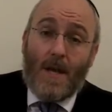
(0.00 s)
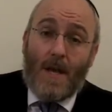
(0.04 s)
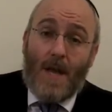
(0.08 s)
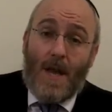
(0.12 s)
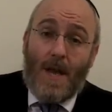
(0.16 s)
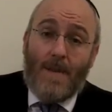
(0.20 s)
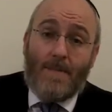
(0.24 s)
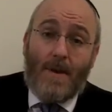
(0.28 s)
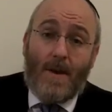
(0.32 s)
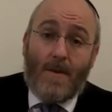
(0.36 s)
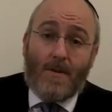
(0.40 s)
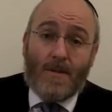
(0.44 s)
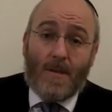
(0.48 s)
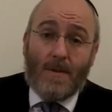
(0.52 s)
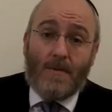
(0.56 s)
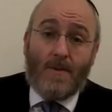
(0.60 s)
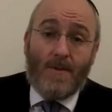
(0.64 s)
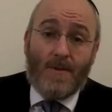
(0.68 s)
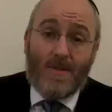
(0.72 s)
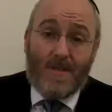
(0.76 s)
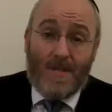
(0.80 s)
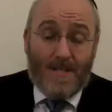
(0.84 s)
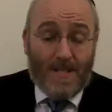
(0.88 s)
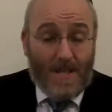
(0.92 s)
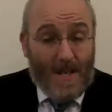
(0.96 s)
In most
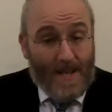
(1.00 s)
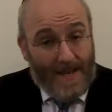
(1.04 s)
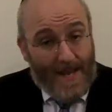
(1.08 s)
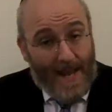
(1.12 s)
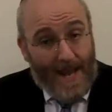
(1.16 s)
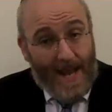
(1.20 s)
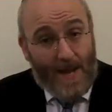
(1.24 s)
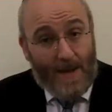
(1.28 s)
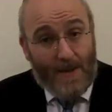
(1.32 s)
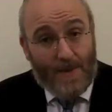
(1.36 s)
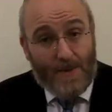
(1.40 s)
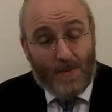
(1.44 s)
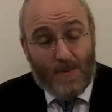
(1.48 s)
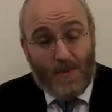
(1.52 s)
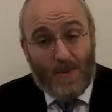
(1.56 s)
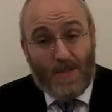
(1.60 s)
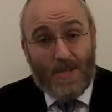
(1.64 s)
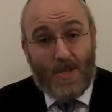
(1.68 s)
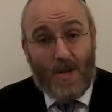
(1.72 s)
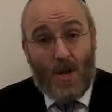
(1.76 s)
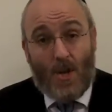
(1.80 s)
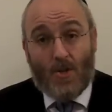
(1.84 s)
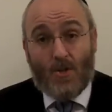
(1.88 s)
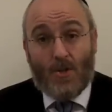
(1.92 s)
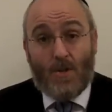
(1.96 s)
communities like ours, we
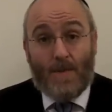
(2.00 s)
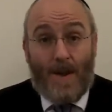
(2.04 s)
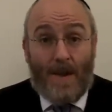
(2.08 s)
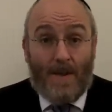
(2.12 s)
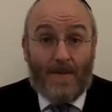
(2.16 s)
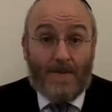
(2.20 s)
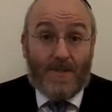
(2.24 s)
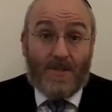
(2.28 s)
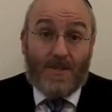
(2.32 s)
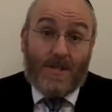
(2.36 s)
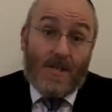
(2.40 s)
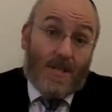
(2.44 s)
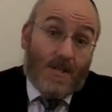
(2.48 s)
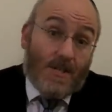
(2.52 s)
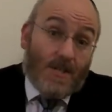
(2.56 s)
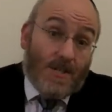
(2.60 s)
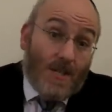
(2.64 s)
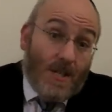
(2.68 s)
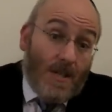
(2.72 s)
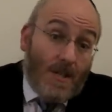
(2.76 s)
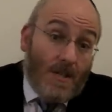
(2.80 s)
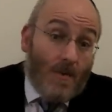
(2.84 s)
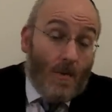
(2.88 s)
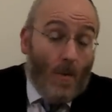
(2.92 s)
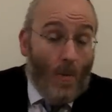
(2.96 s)
start Shabbat
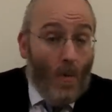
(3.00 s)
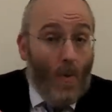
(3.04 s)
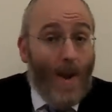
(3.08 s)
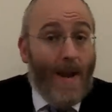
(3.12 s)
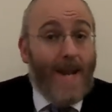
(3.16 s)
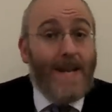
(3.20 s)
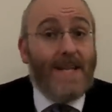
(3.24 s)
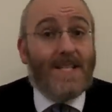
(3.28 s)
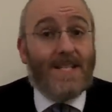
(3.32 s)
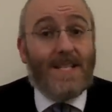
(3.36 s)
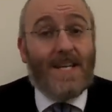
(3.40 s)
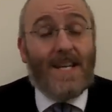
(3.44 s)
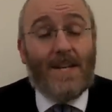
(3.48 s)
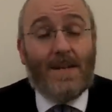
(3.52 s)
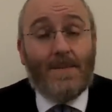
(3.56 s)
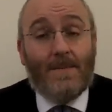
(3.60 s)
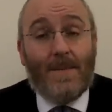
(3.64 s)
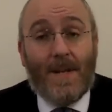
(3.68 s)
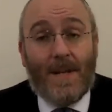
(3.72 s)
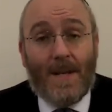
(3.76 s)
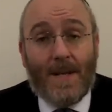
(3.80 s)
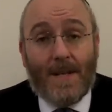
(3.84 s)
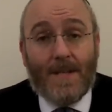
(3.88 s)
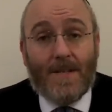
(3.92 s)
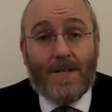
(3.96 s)
16 or 18
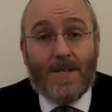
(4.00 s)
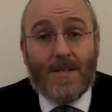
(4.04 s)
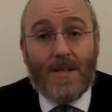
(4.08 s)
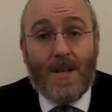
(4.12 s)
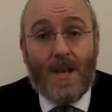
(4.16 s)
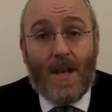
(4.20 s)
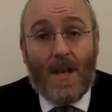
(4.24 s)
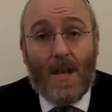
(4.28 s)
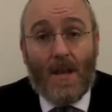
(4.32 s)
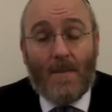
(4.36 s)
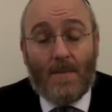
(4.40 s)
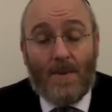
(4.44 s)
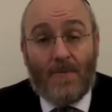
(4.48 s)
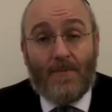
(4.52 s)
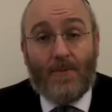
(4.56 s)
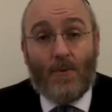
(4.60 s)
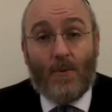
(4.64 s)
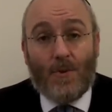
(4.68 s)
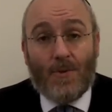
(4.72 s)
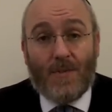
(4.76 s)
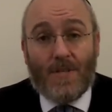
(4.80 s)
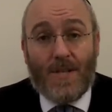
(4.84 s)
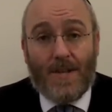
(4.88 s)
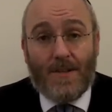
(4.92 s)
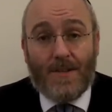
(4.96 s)
minutes
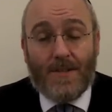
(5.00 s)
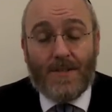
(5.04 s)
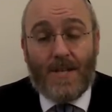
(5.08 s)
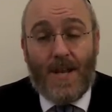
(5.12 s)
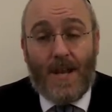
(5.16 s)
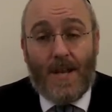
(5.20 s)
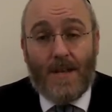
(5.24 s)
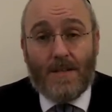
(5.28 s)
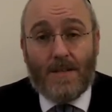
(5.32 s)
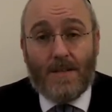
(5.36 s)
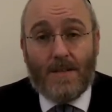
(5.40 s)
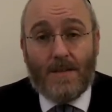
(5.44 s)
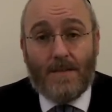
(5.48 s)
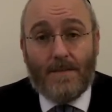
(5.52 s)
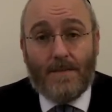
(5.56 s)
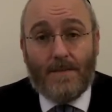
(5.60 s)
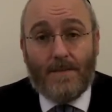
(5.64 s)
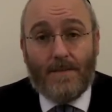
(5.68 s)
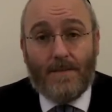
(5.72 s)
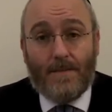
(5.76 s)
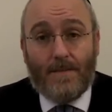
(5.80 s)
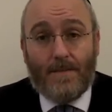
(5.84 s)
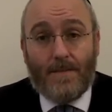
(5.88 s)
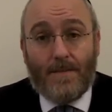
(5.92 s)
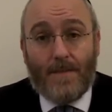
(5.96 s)
before sunset.
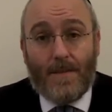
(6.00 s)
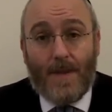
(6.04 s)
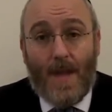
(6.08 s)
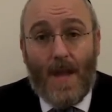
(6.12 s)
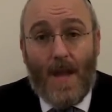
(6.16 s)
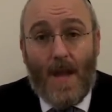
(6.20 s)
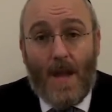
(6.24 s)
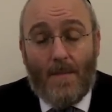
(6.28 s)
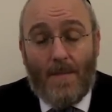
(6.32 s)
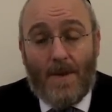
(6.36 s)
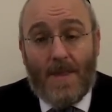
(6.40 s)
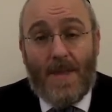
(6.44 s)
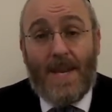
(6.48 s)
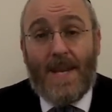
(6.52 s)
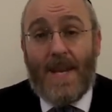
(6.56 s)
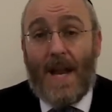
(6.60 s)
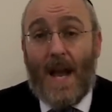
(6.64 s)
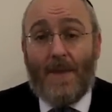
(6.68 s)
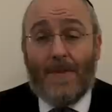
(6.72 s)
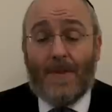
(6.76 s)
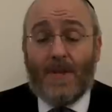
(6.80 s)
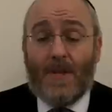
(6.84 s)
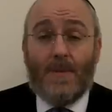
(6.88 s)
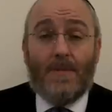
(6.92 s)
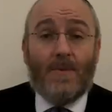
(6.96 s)
But in
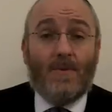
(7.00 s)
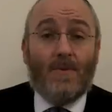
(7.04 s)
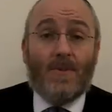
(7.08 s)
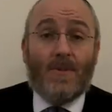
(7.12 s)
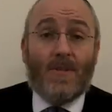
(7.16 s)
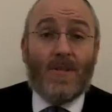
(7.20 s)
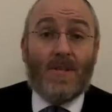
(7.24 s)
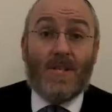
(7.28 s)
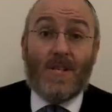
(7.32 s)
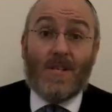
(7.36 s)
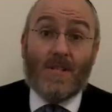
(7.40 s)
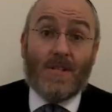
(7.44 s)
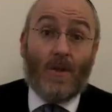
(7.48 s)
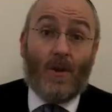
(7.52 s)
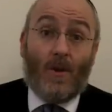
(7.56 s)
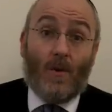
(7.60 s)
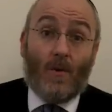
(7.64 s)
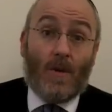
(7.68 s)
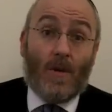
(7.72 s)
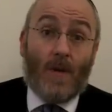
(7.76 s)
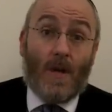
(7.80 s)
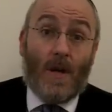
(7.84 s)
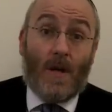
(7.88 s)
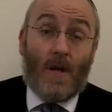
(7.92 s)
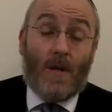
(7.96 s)
other communities, it's
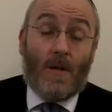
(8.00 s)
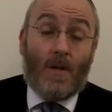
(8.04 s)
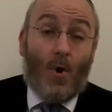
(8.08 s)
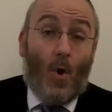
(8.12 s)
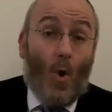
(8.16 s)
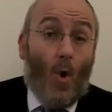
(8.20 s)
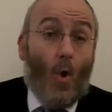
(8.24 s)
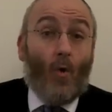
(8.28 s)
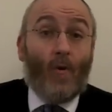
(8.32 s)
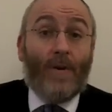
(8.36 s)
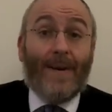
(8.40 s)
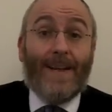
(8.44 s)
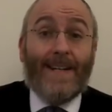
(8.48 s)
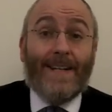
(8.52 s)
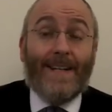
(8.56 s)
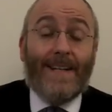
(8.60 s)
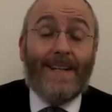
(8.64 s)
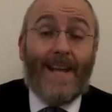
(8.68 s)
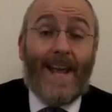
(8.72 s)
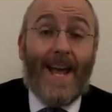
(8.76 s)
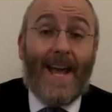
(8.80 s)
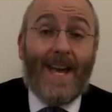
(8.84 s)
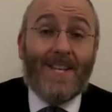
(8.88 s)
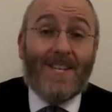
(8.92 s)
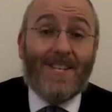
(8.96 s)
longer or a little
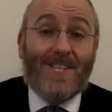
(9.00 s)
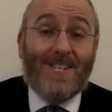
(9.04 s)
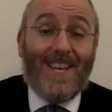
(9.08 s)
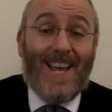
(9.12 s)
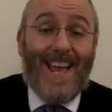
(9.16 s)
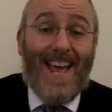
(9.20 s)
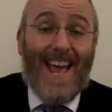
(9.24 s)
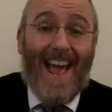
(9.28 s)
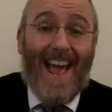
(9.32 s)
less.